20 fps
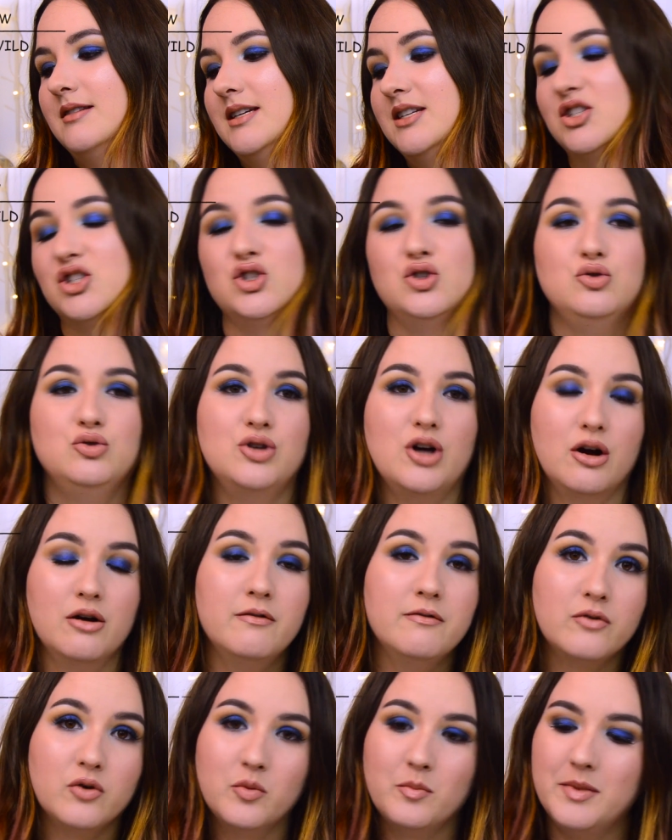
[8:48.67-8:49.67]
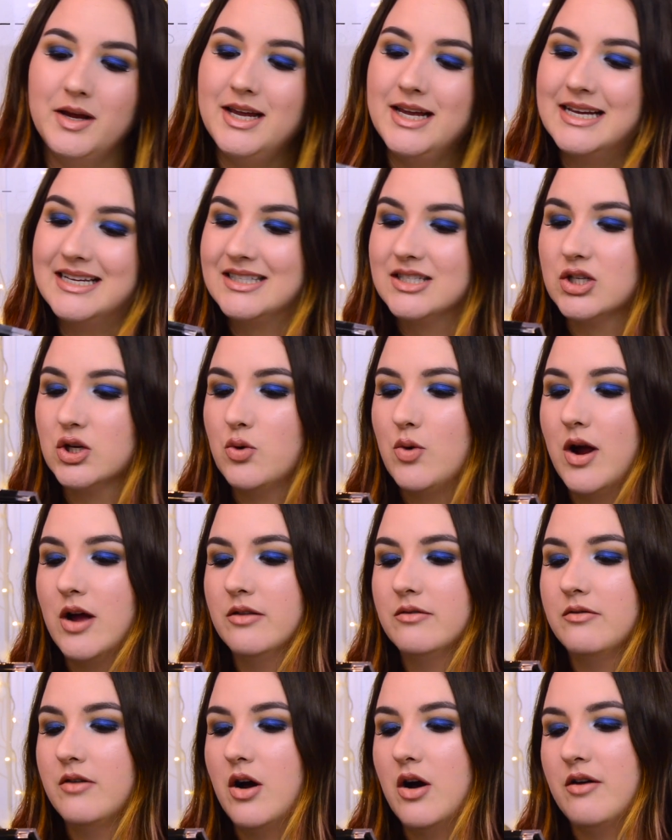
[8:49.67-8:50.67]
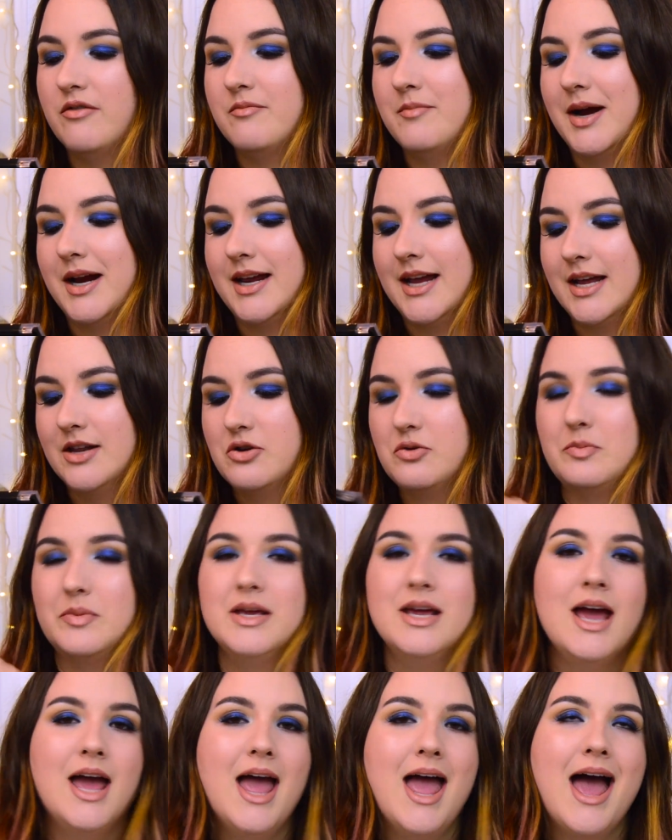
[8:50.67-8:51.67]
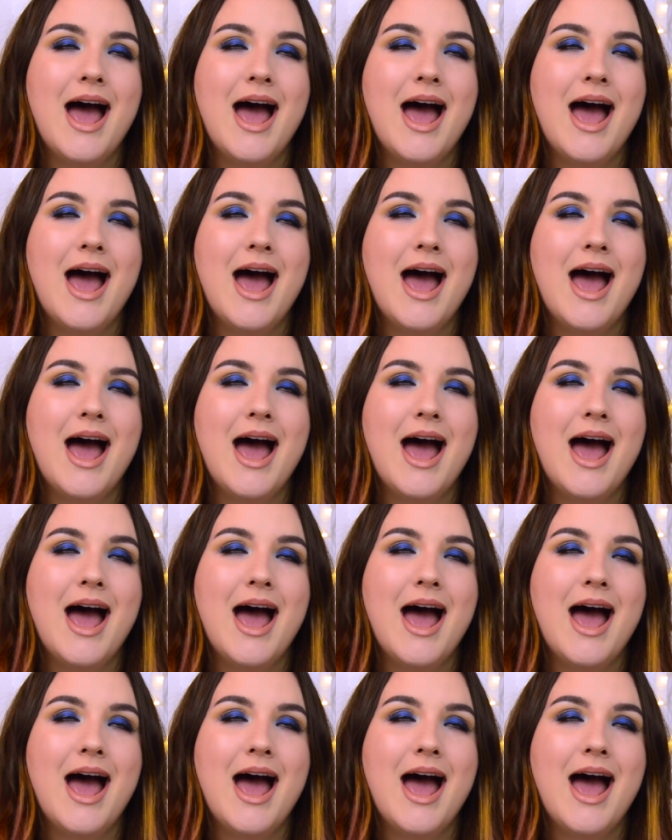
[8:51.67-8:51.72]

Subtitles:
is too dark for me. It's Crown of my Canopy.